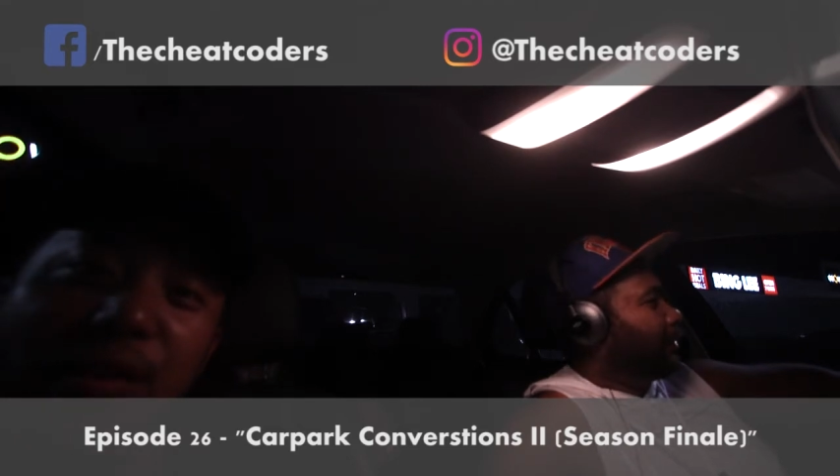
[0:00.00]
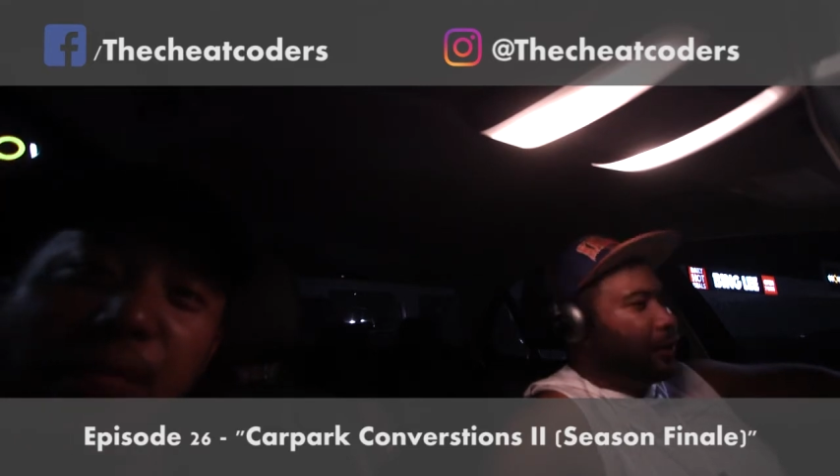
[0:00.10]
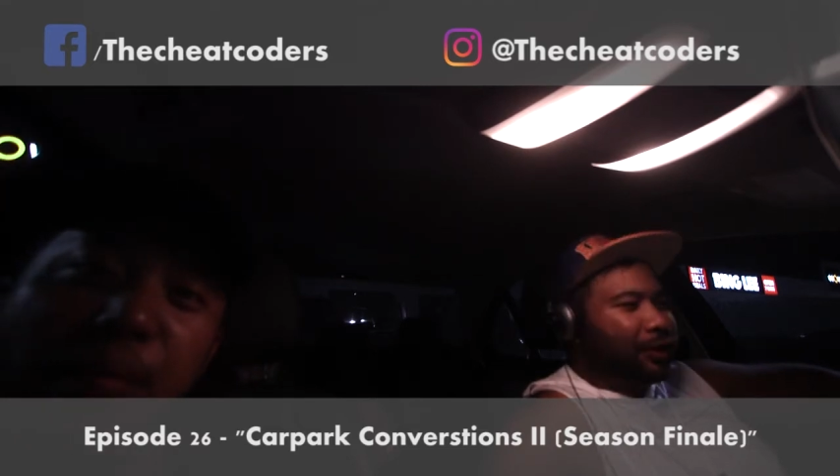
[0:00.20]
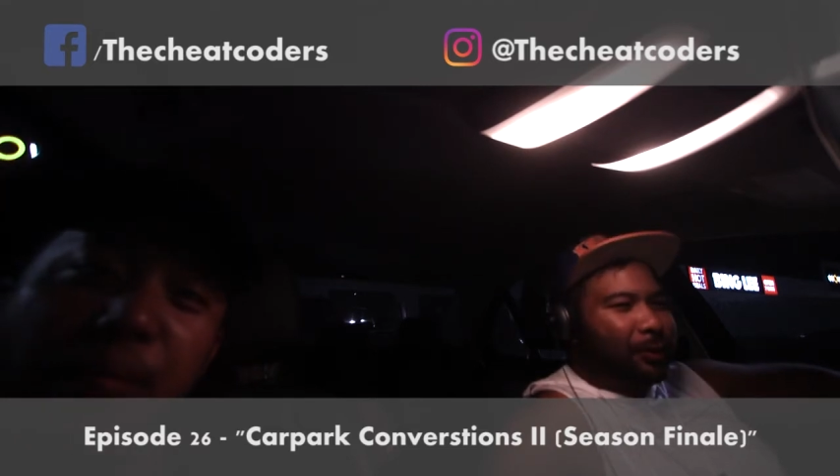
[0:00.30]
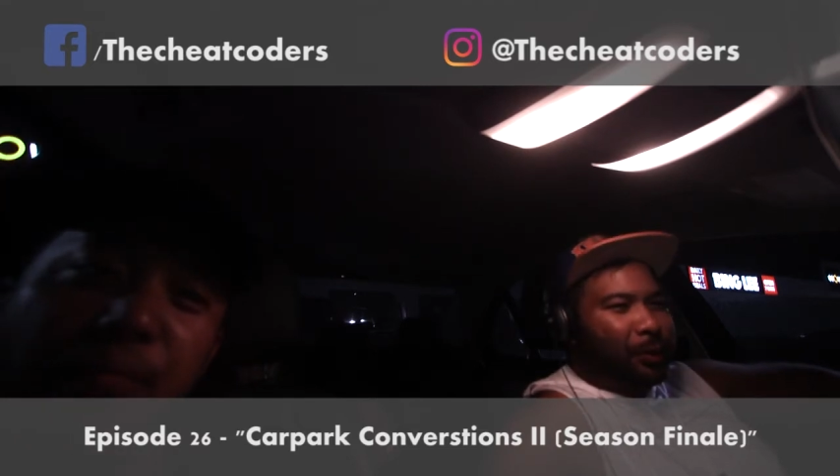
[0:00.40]

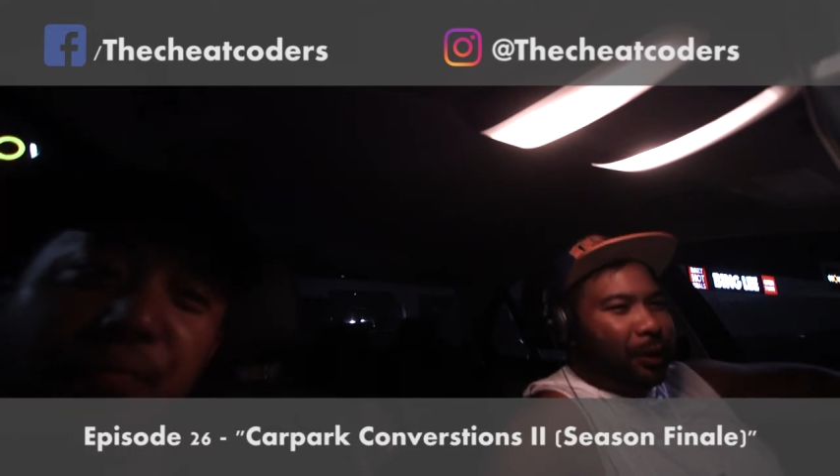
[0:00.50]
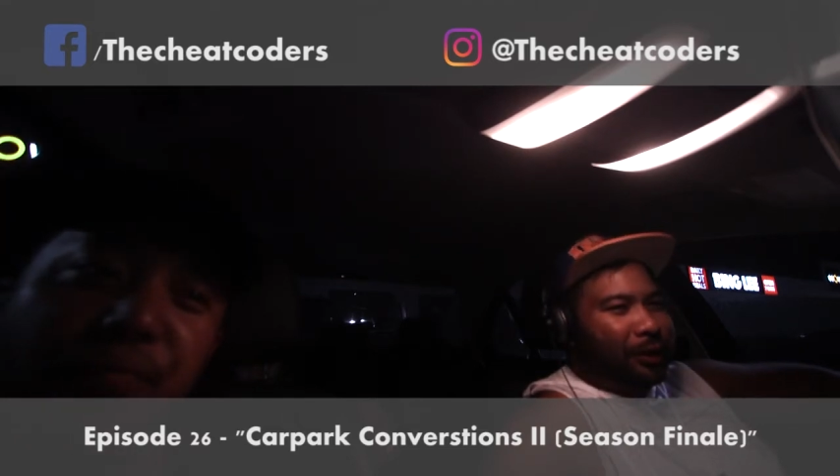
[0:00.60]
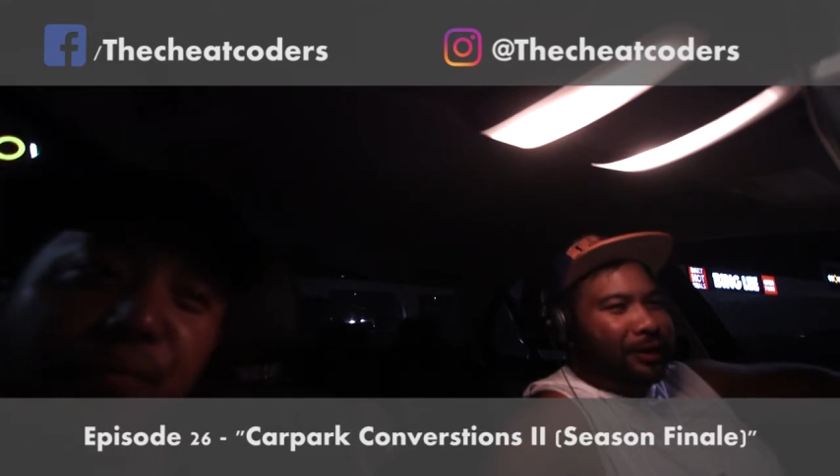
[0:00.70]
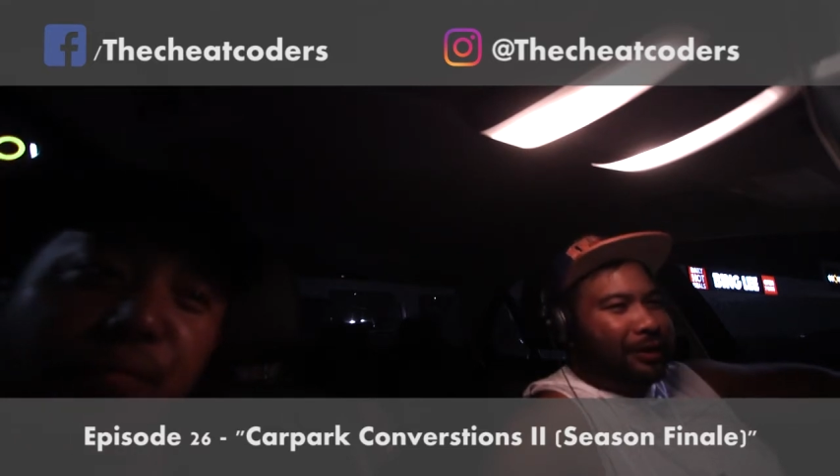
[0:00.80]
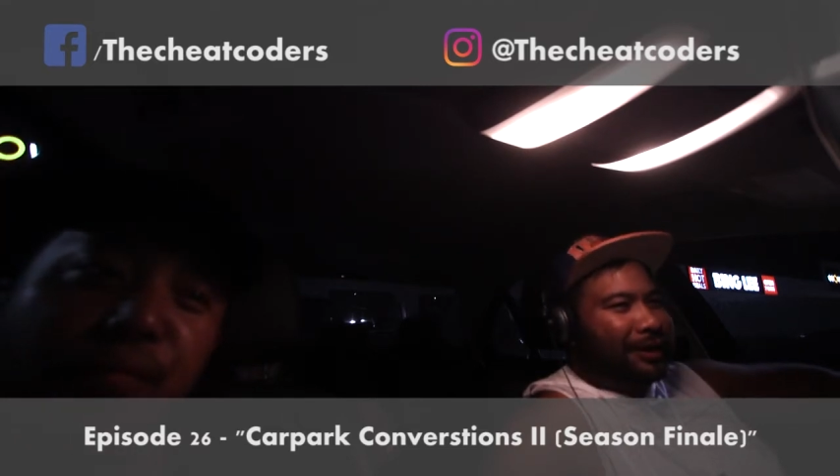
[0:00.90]
across the
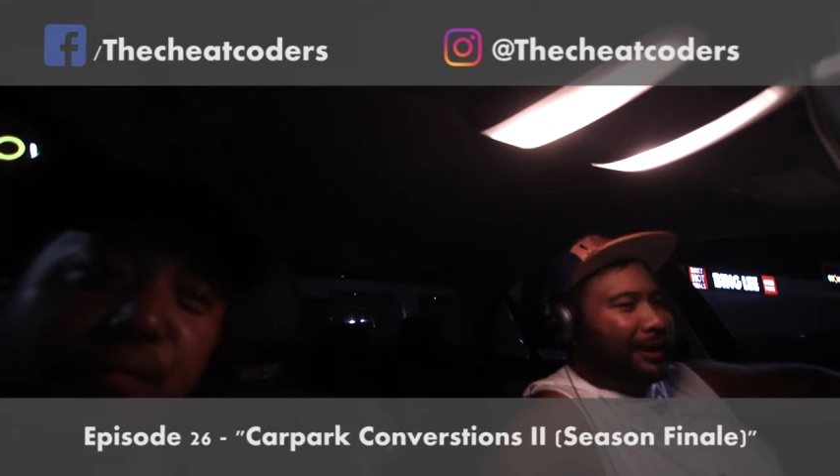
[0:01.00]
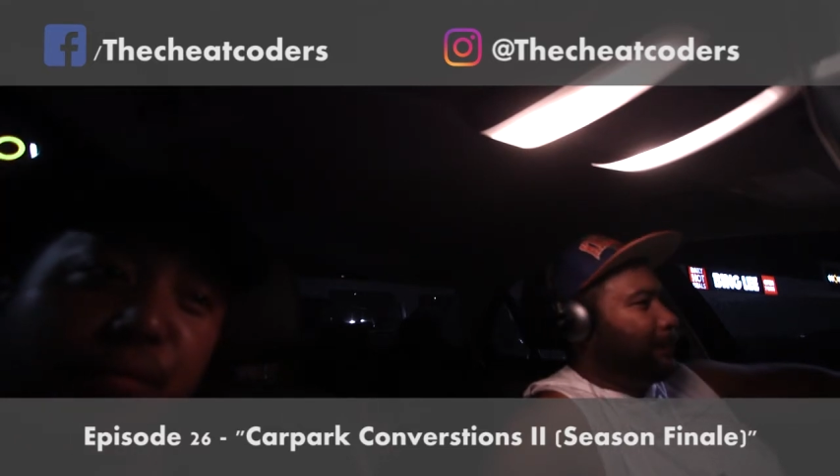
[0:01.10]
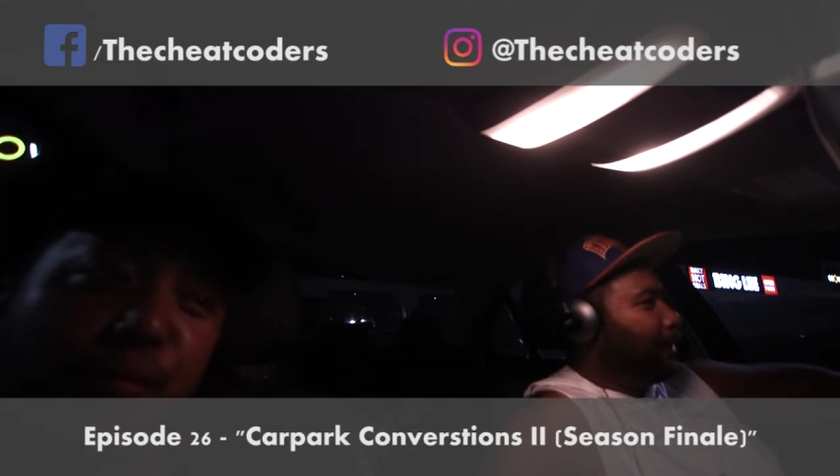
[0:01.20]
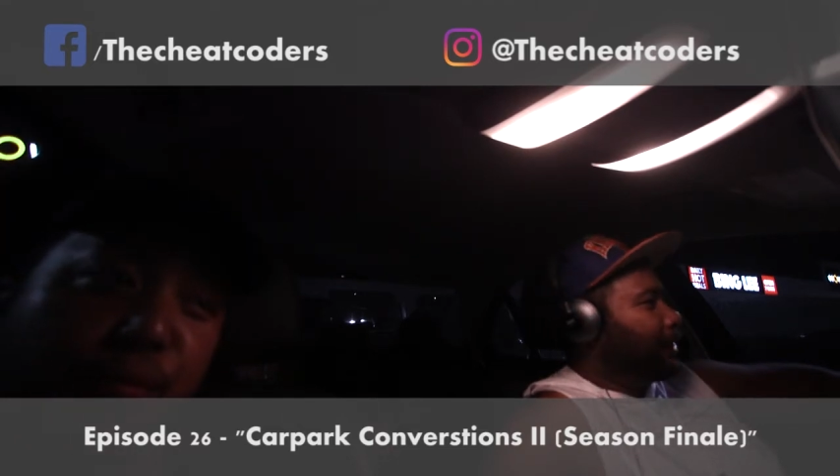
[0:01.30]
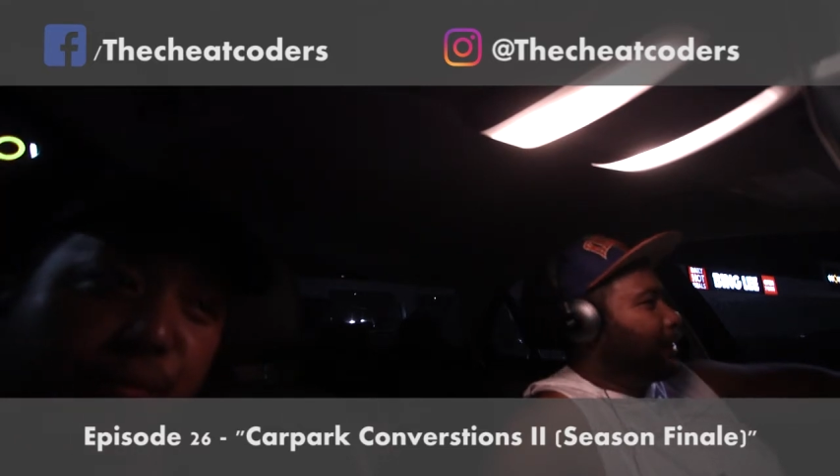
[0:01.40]
world just to
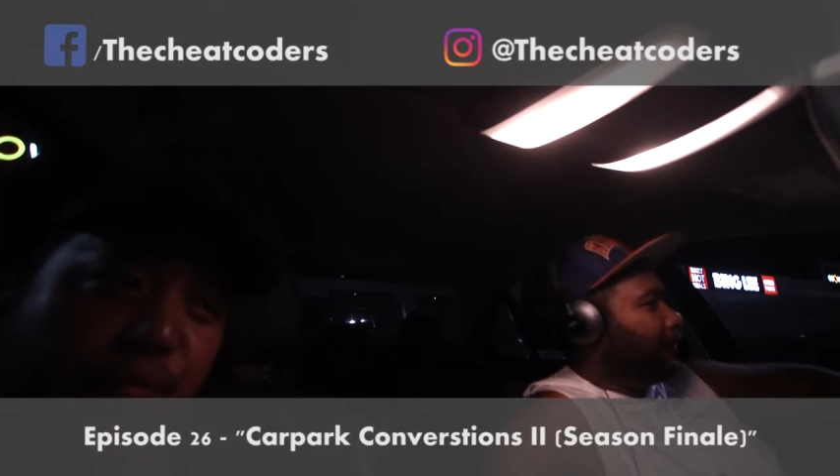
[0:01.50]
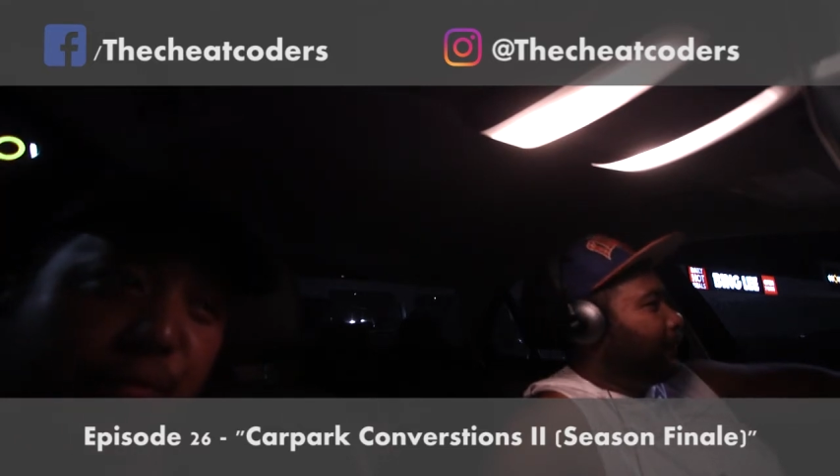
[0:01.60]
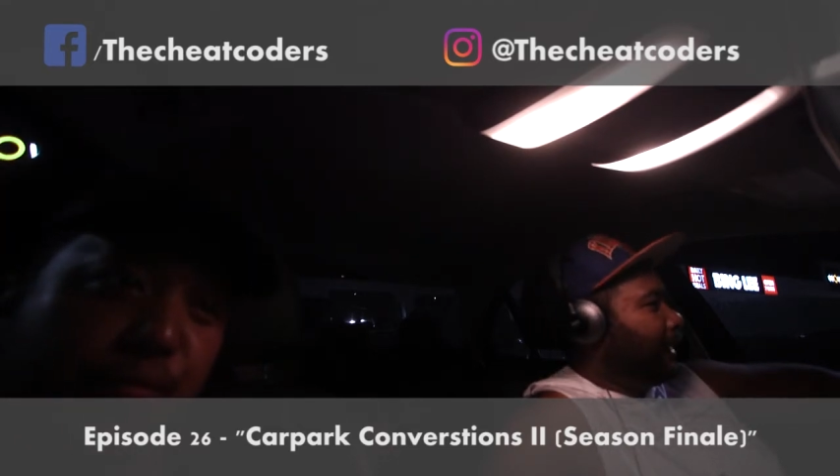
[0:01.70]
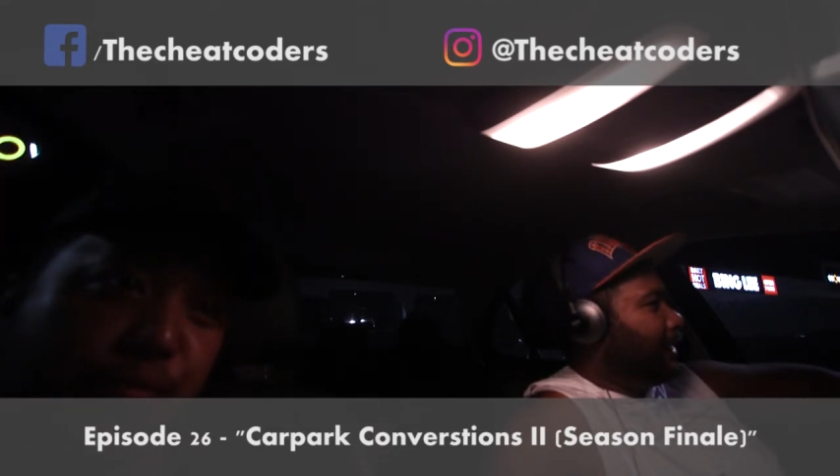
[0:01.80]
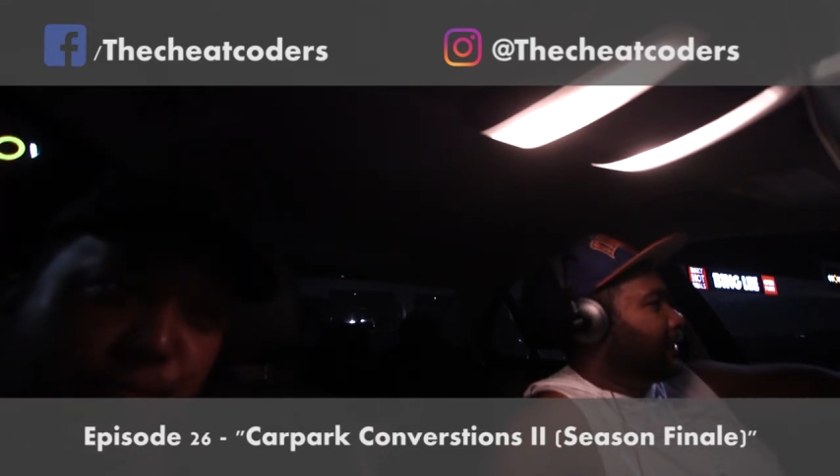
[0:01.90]
get punched in
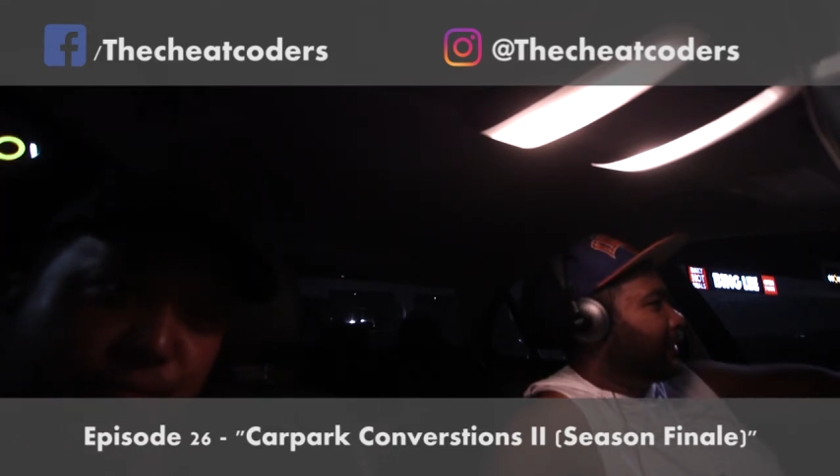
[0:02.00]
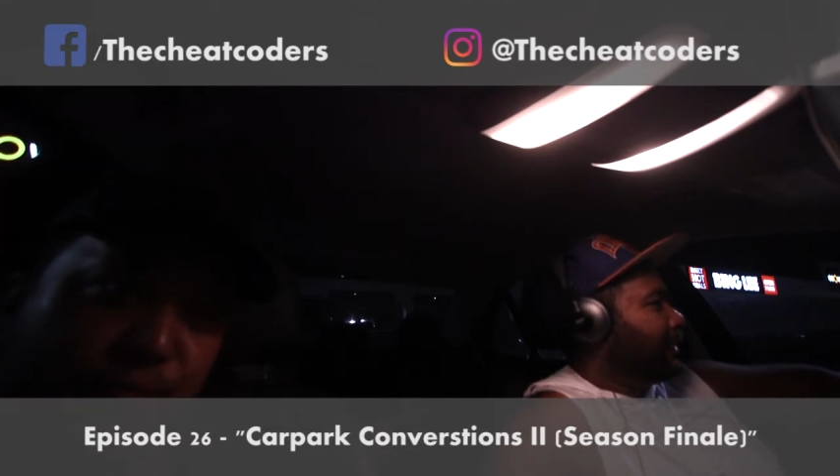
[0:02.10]
the face.